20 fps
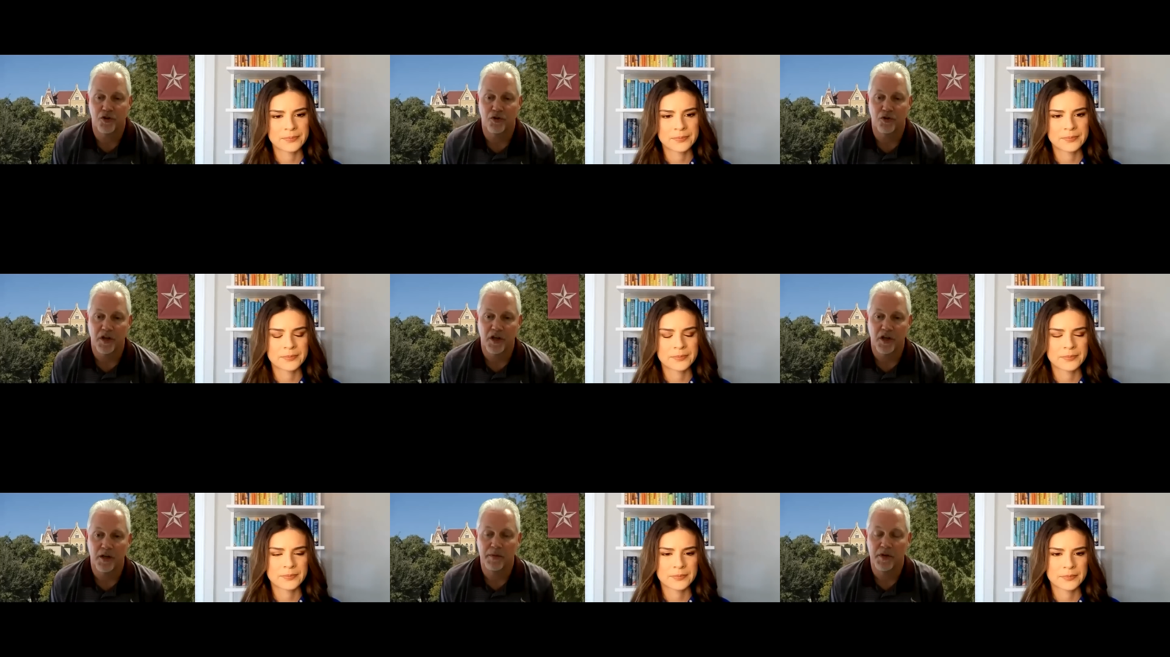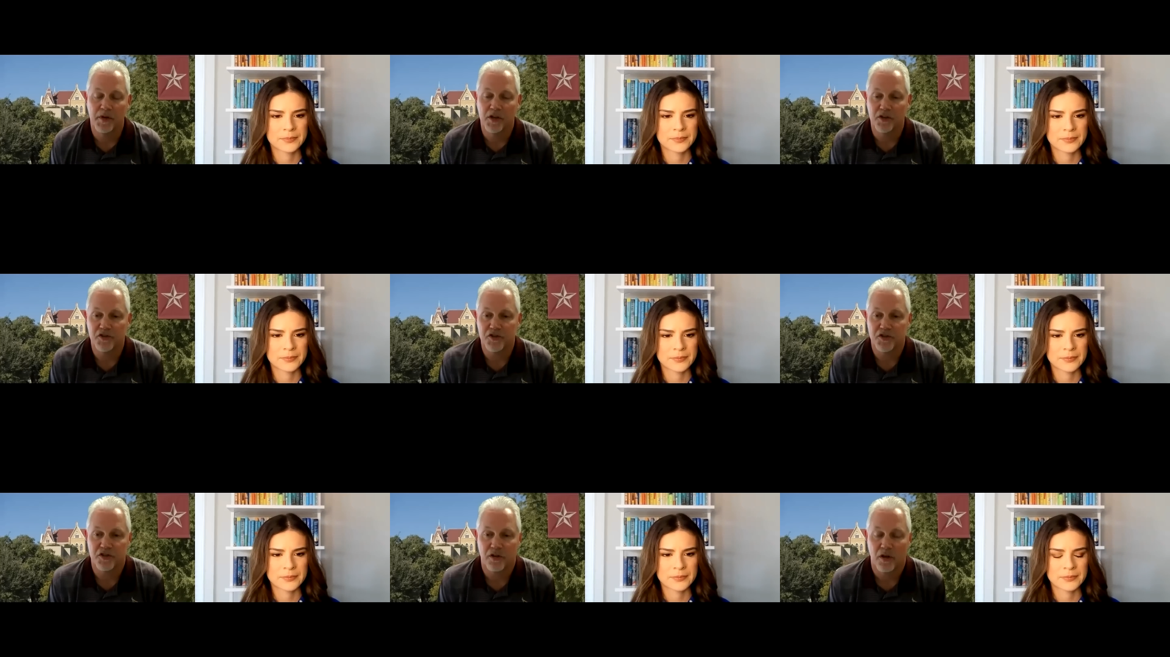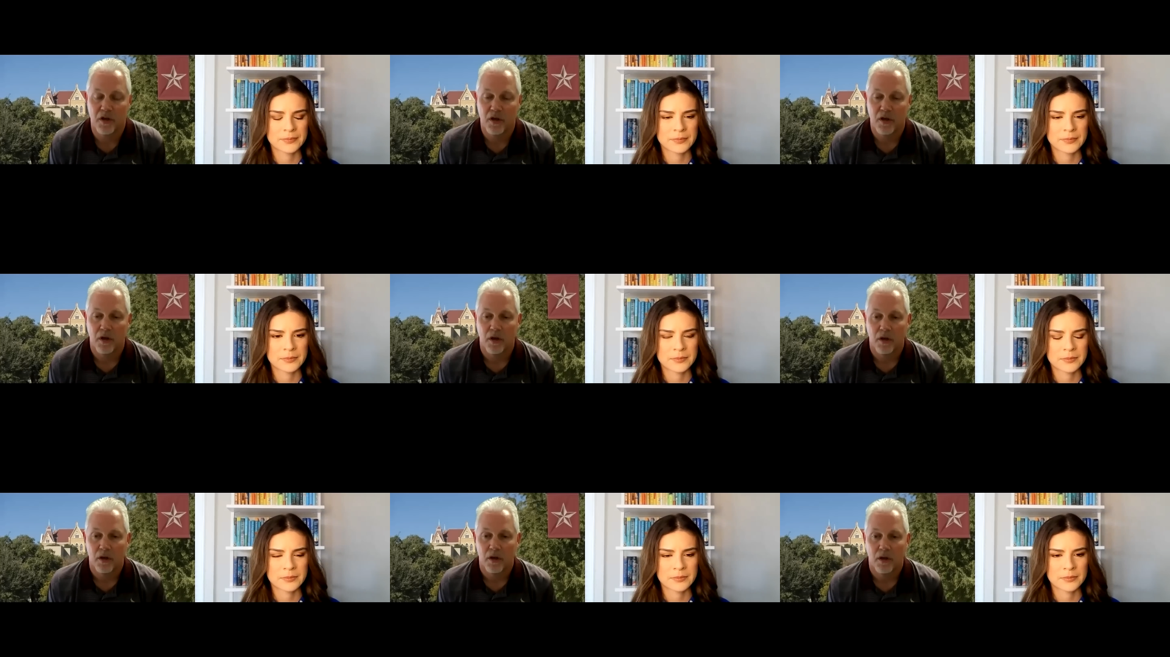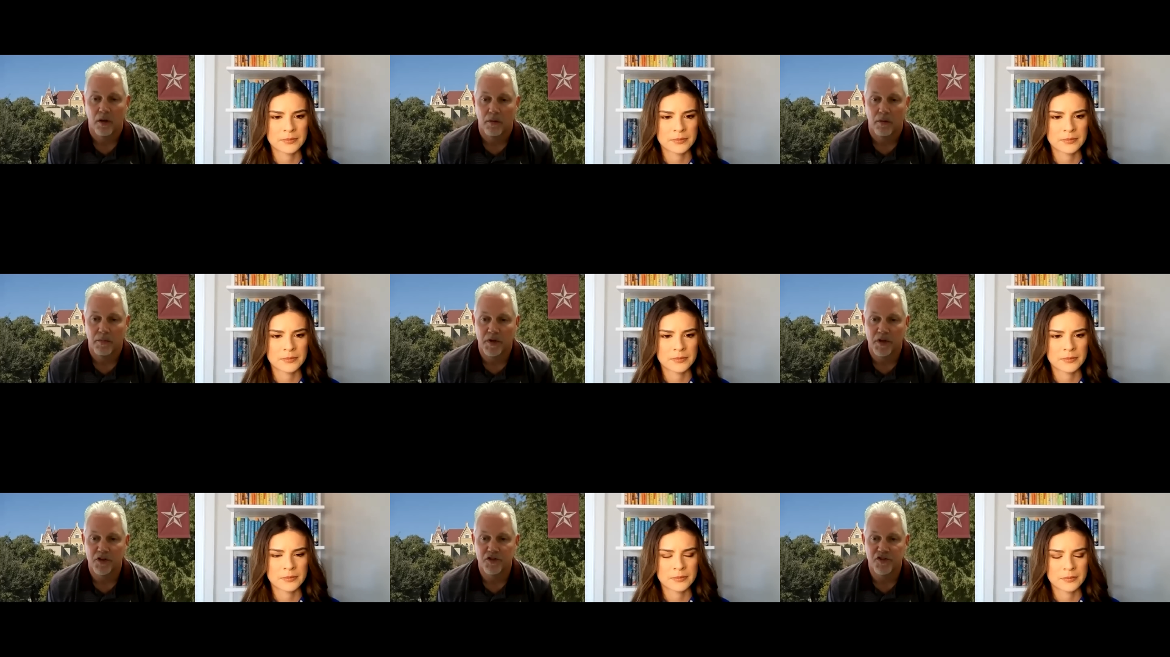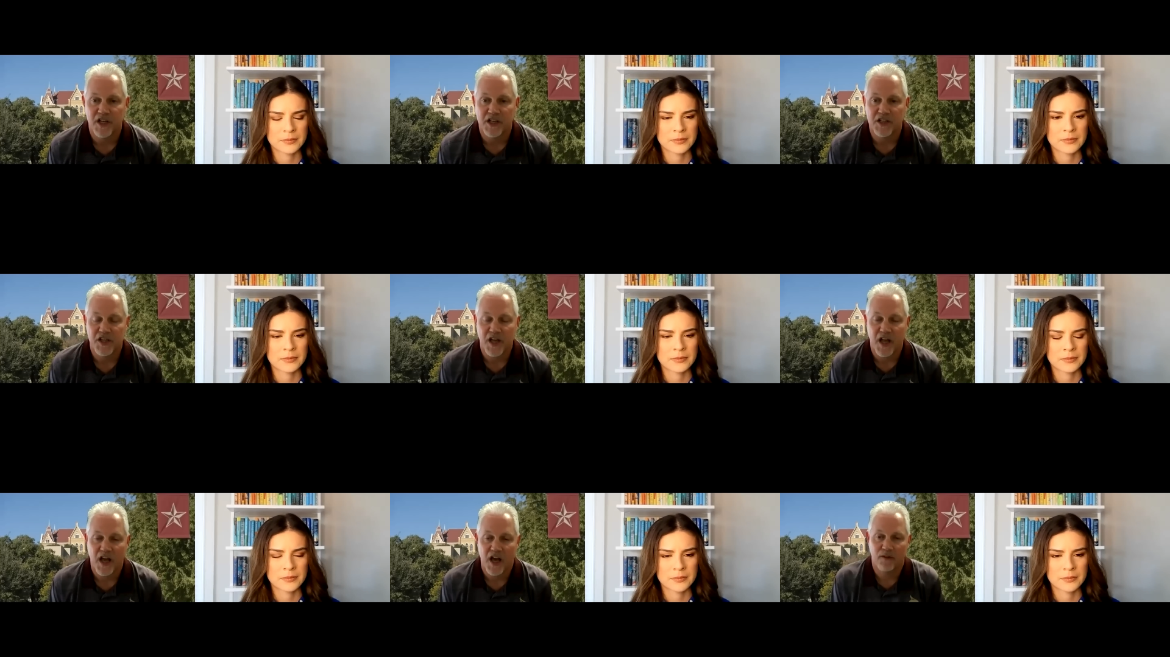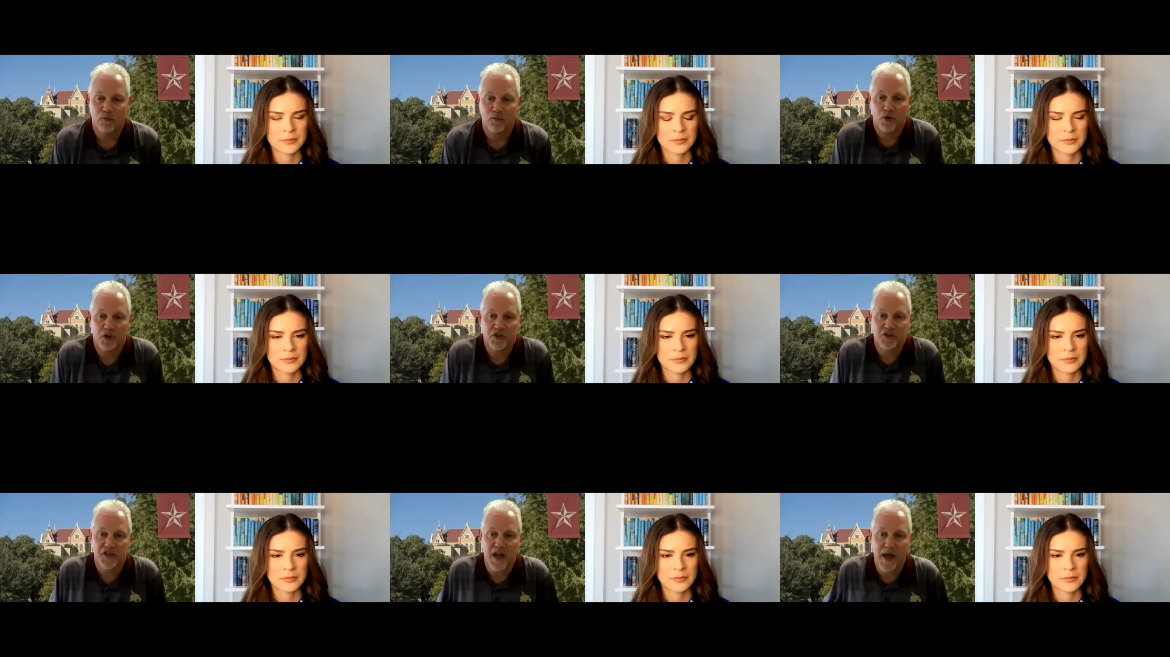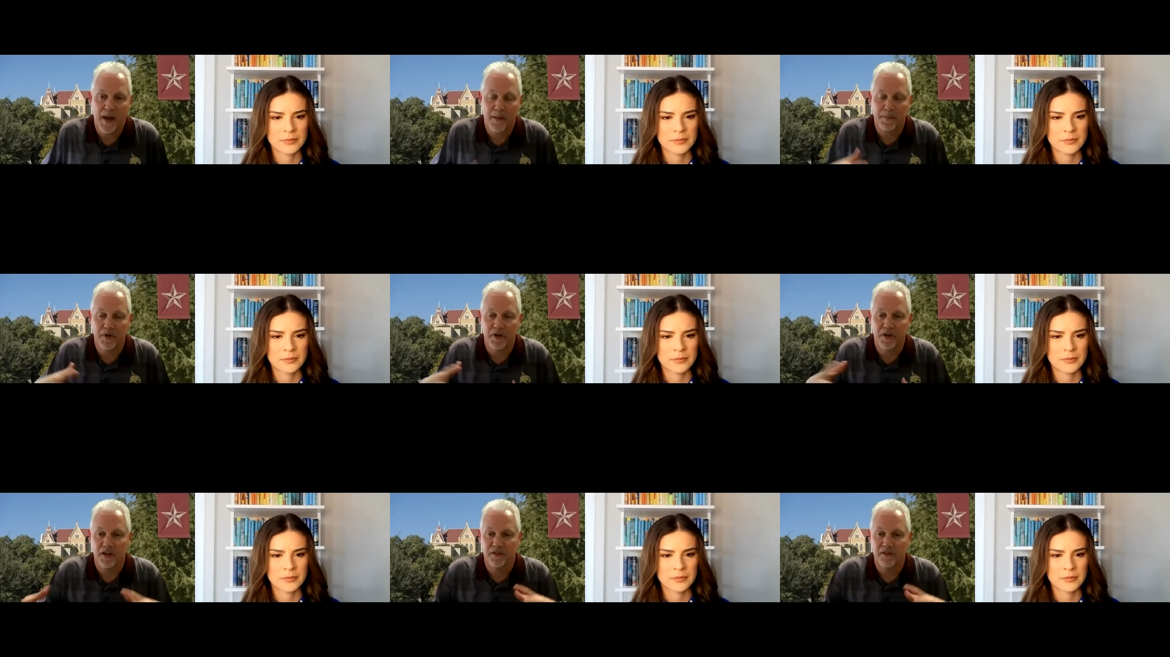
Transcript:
Speaker 1: on hand because because that's kind of what has happened.